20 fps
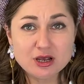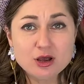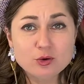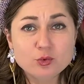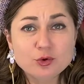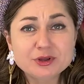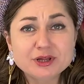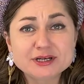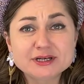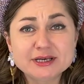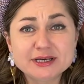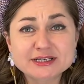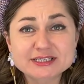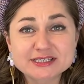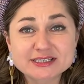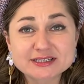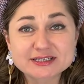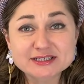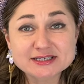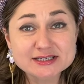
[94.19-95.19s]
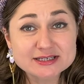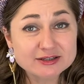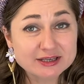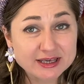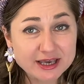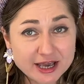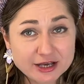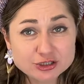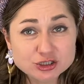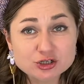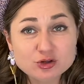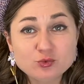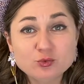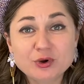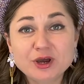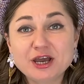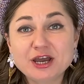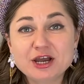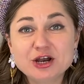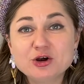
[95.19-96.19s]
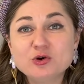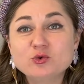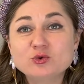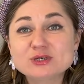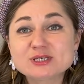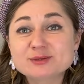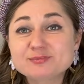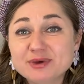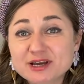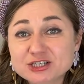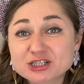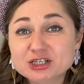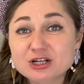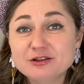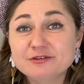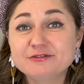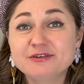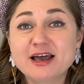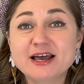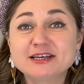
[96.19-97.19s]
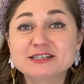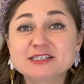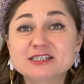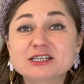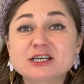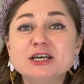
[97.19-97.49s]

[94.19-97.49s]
whether it is casual wear or special event.